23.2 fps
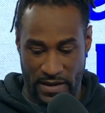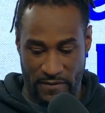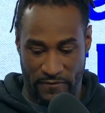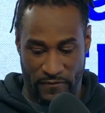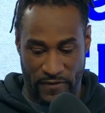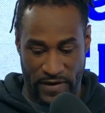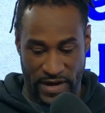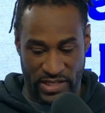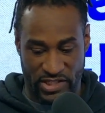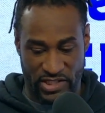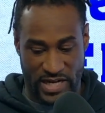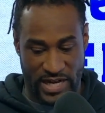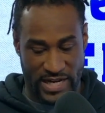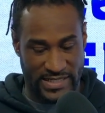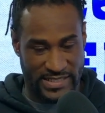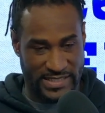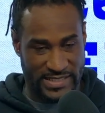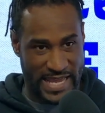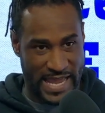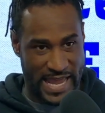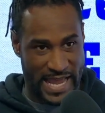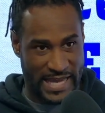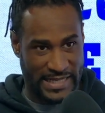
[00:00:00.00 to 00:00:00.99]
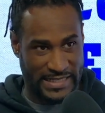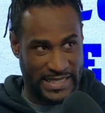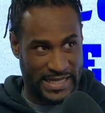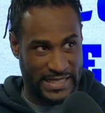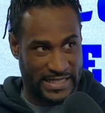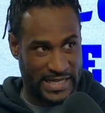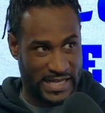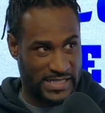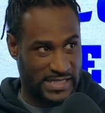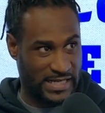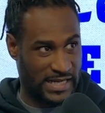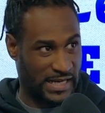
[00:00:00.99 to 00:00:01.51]
a, a franchise tag
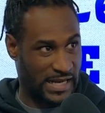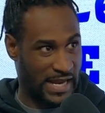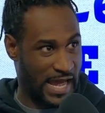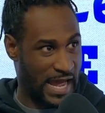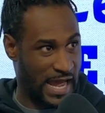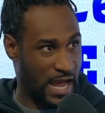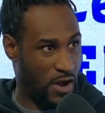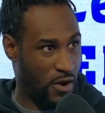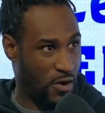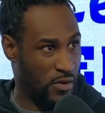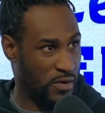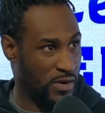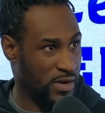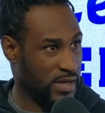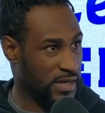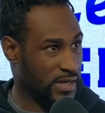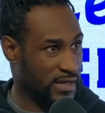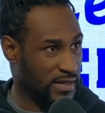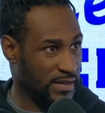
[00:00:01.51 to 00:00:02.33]
that doesn't allow